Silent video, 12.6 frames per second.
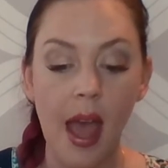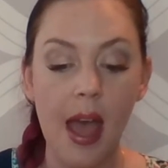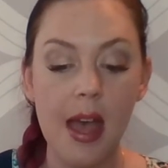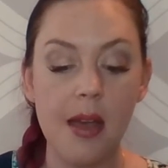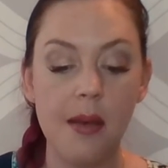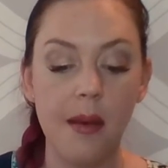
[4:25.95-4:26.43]

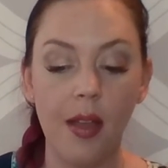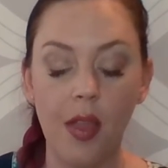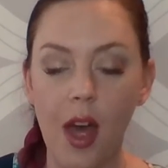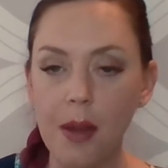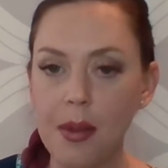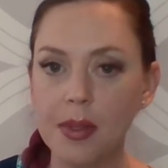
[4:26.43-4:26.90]
A
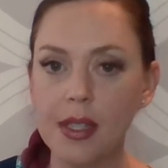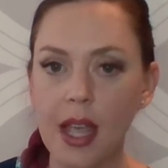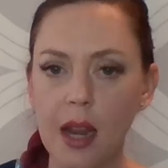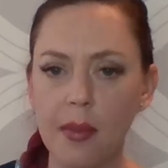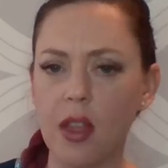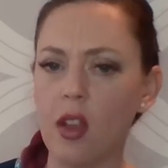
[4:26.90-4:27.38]
lot of people say
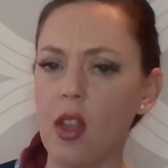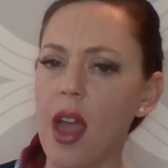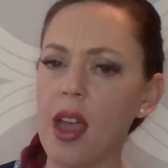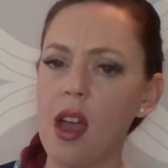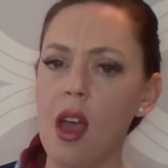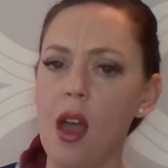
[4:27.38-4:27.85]
to me, they're
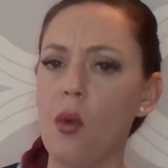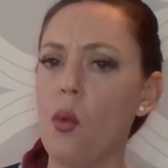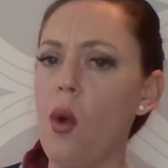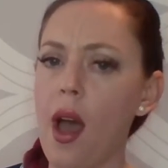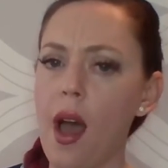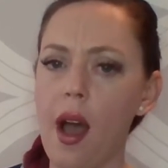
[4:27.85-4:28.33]
like,
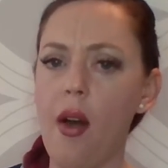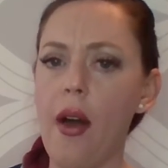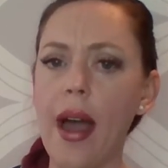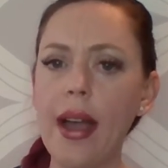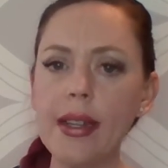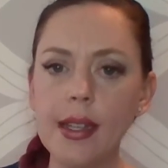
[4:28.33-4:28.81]
well,
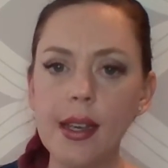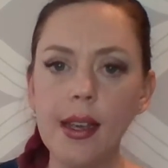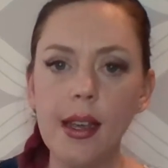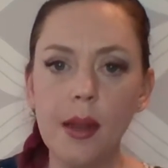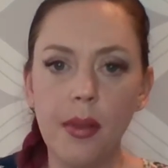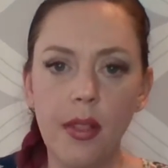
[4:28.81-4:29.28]
I
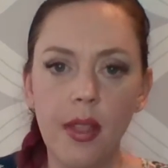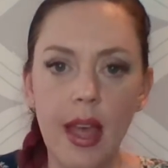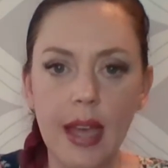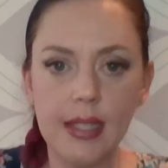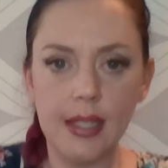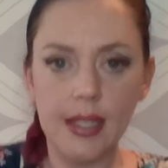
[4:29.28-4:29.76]
did
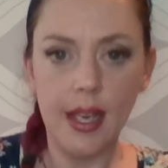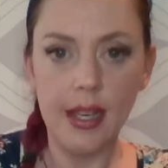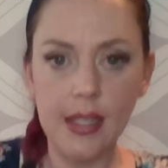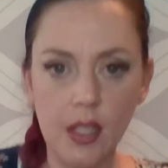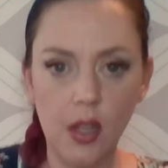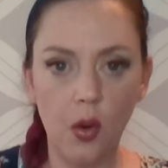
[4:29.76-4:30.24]

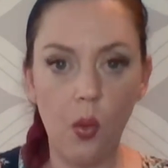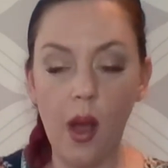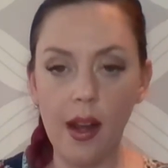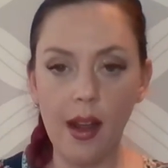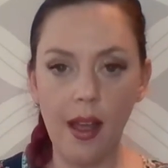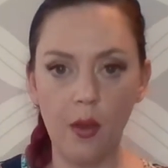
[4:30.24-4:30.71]
Plexus or
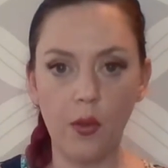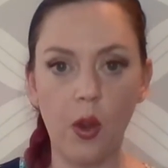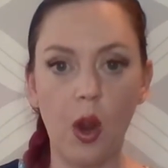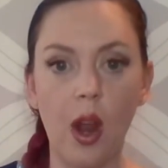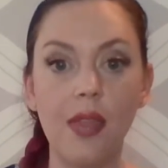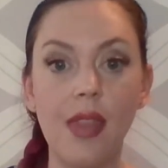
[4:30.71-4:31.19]

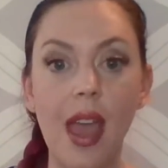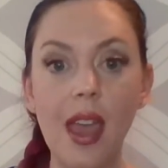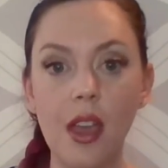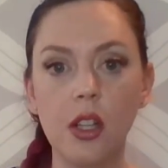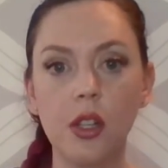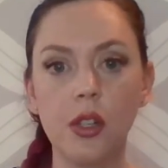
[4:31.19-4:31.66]
whatever, and they
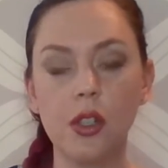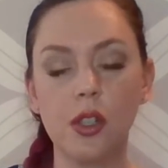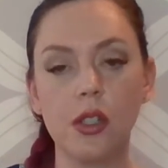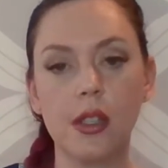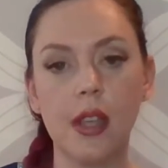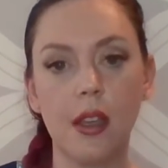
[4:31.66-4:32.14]
include
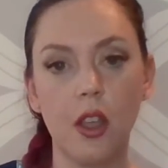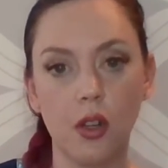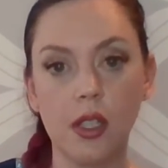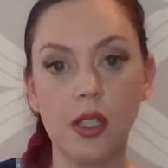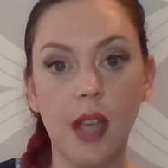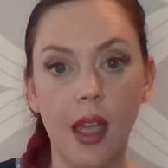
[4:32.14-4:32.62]
your
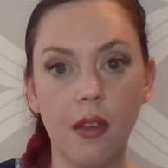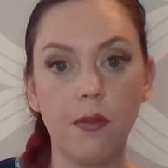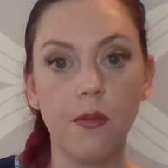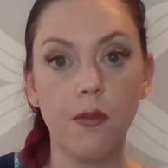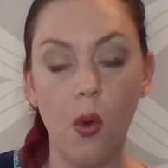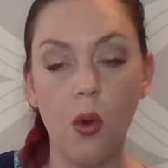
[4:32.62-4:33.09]
site
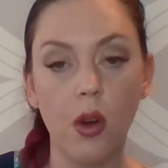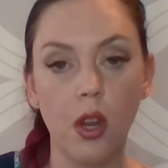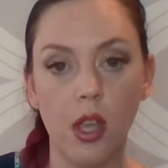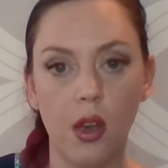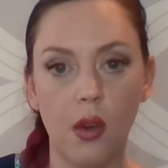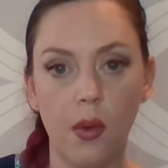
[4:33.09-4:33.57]
for
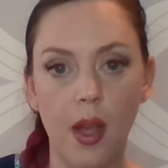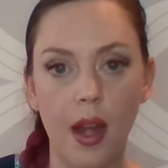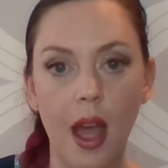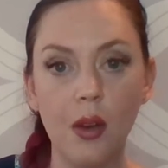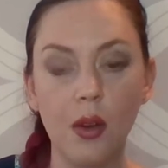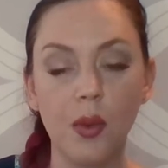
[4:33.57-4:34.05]
you, and
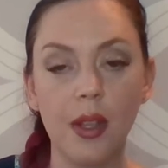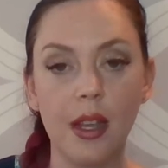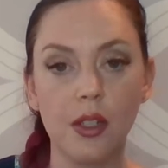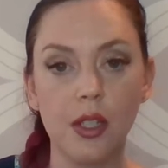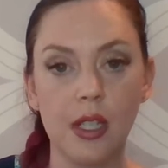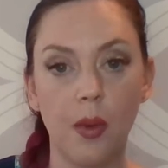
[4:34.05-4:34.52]
I don't really
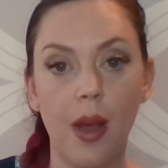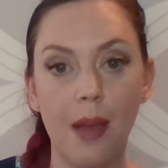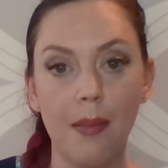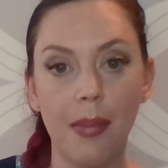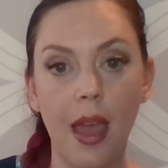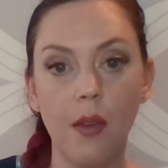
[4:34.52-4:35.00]
understand why
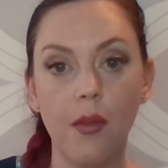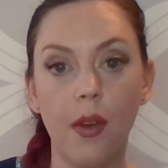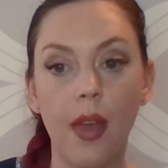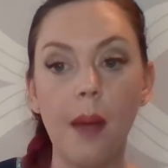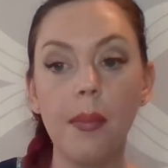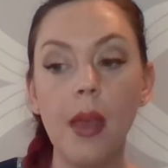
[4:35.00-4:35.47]
I'm paying for
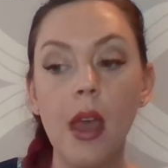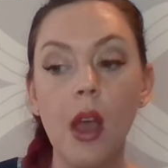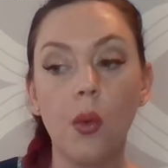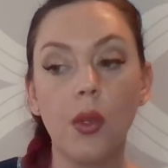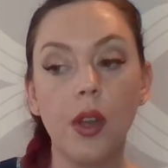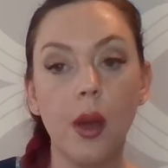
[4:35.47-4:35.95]
that.
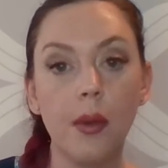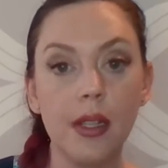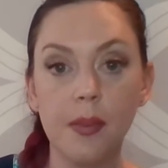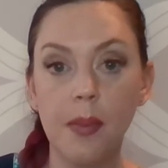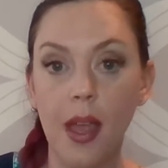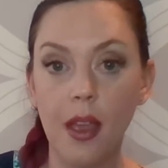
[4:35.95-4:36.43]
Well, no one
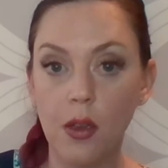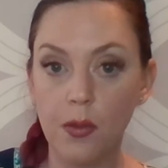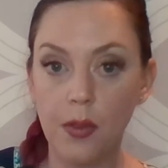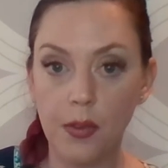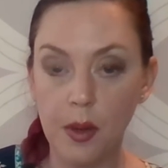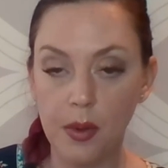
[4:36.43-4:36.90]
is paying you
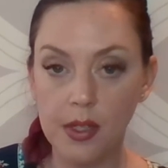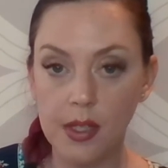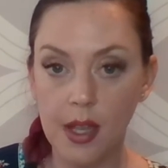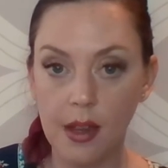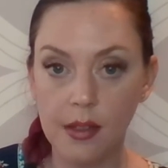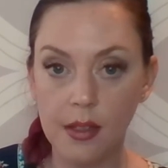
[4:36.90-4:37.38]

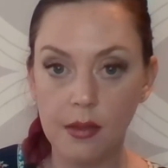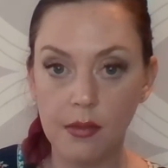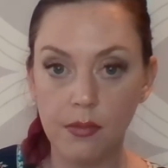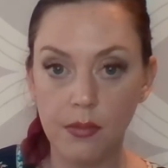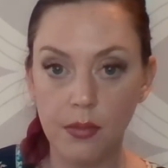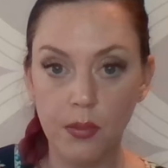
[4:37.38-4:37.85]
50%
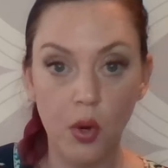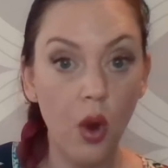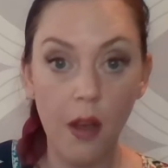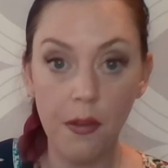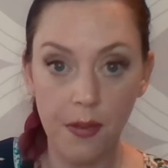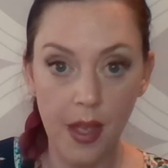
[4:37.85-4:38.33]

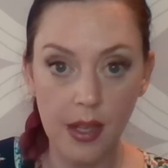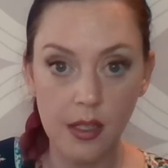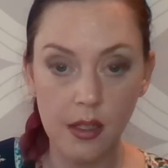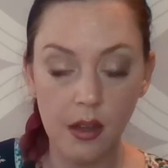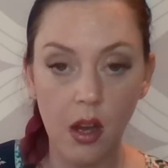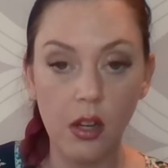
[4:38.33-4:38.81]

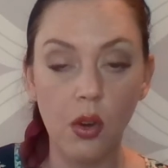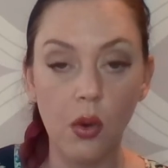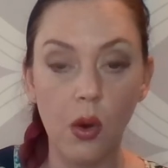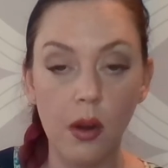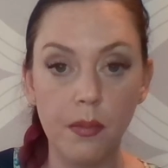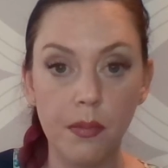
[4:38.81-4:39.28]
profit on
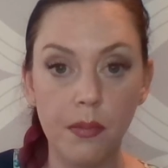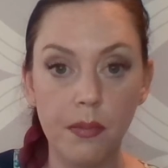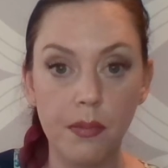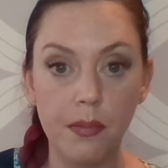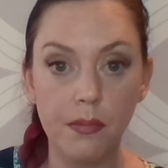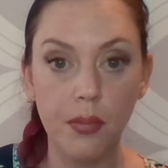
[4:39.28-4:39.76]
your
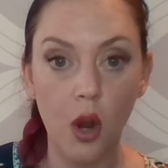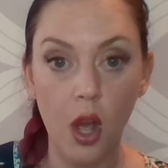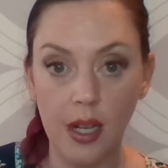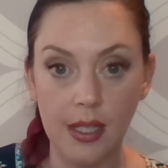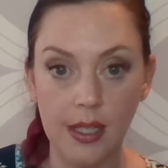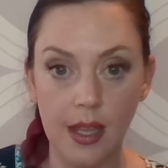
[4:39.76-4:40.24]

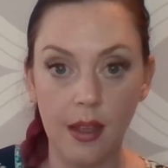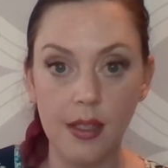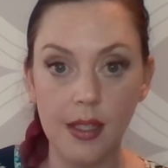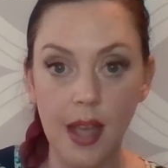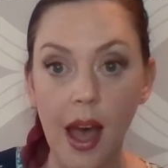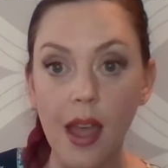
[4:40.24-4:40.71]
product
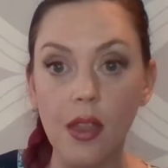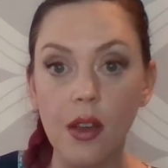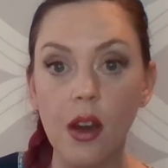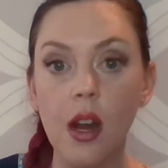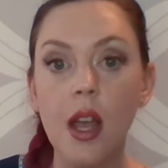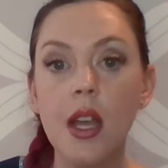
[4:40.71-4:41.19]
sales
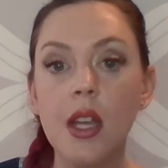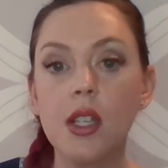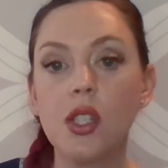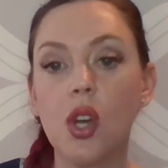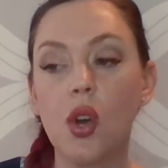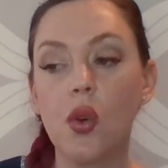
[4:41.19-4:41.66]
either.
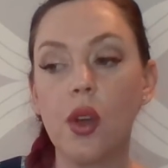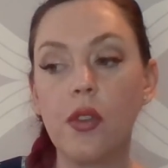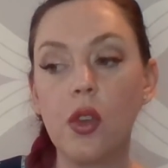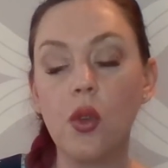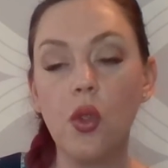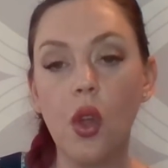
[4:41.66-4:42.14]
So if
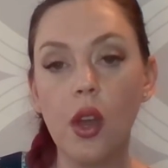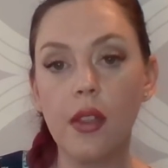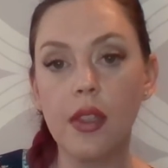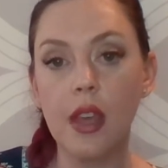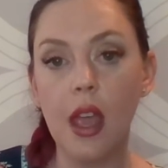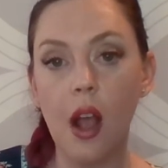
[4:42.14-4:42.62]
you look
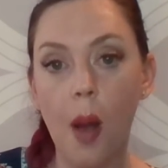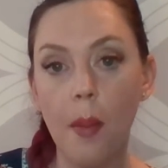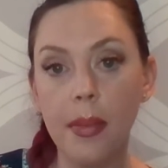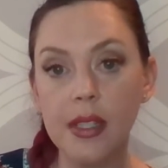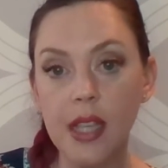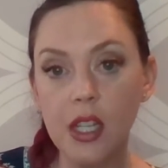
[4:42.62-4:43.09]
at the
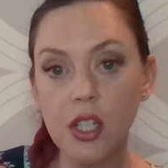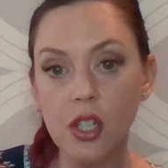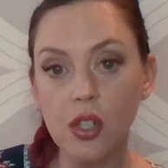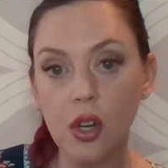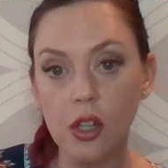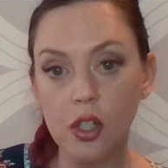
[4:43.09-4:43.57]
compensation
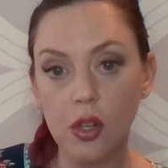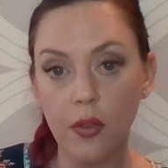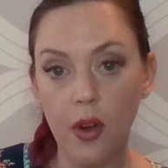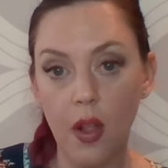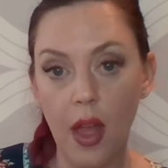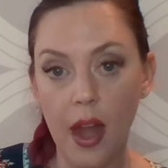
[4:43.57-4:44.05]
structure
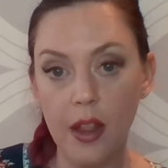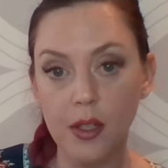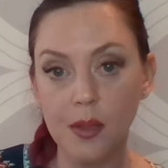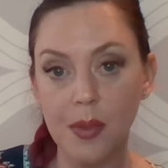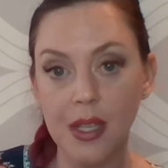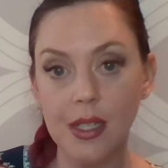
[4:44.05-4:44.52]
for a lot of
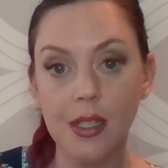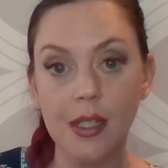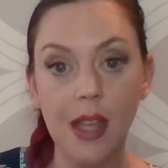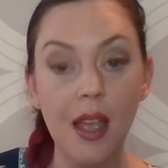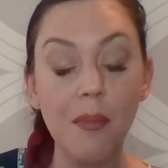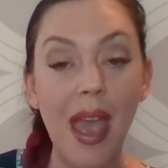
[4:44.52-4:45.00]
those business,
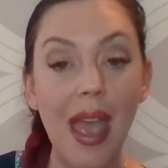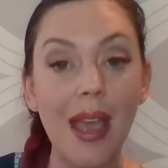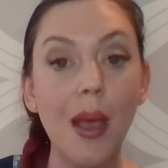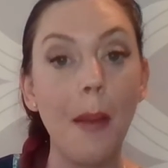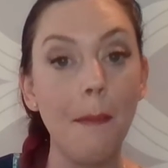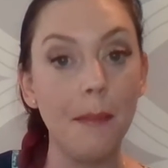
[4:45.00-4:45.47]
they pay
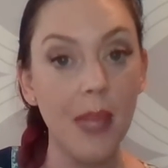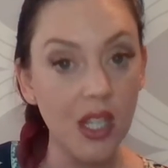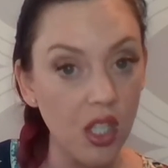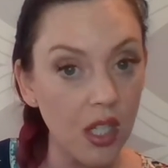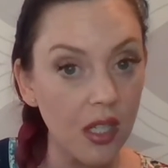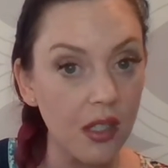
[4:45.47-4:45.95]

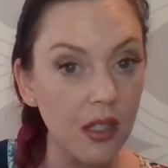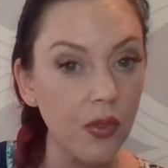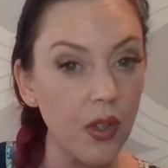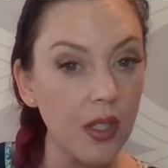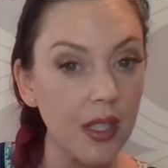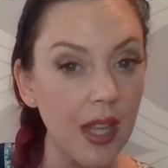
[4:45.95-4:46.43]
commissions
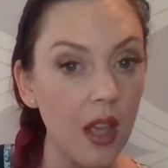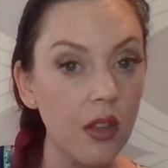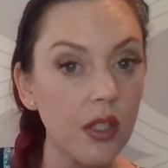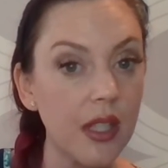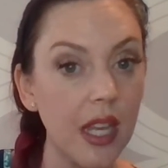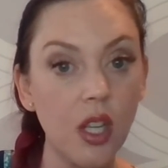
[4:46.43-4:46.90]
for
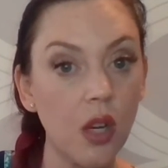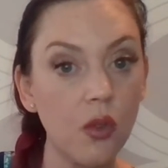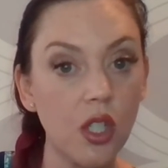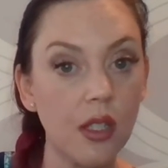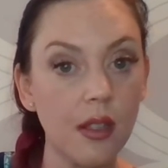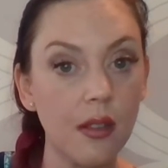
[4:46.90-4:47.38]
sales. They don't
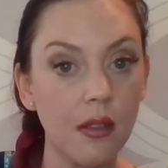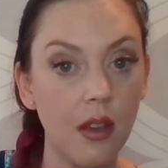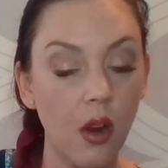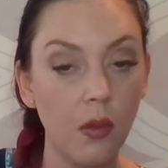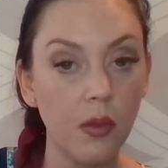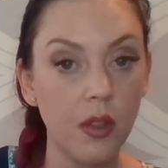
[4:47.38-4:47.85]
just,
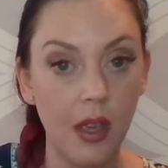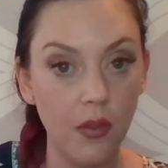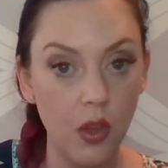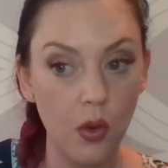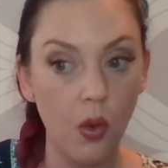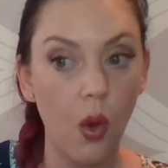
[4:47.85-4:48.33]
give
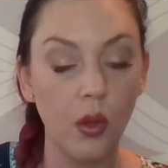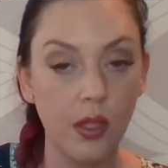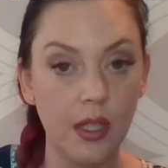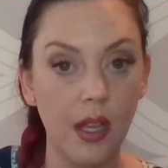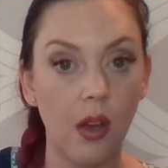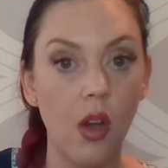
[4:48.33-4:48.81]
you
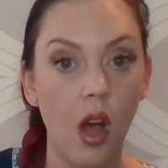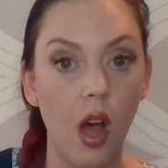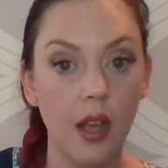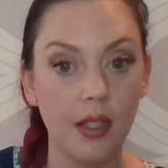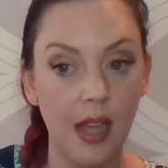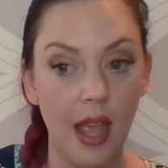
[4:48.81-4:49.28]
wholesale
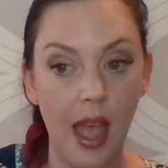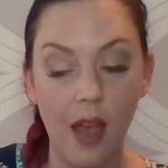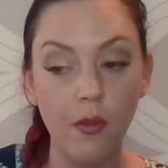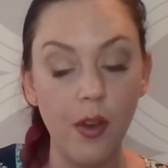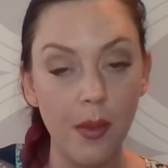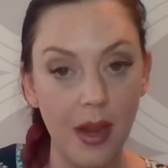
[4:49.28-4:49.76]
cost.
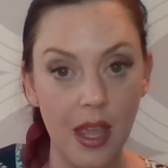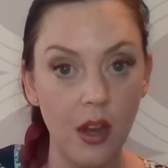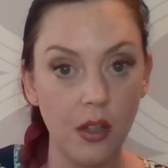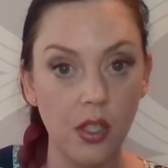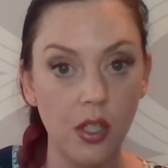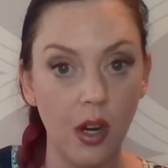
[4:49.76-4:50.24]
Everybody
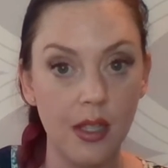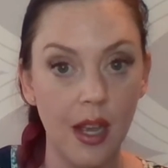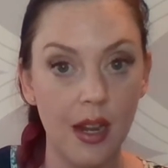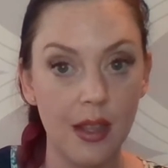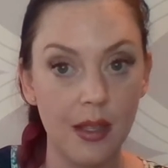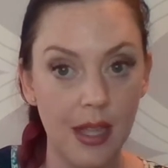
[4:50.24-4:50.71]
here starts
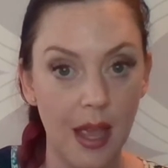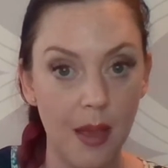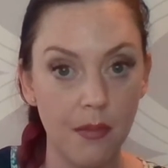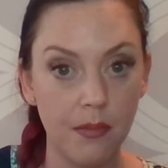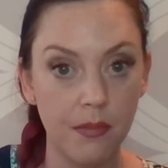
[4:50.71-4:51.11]
out on the same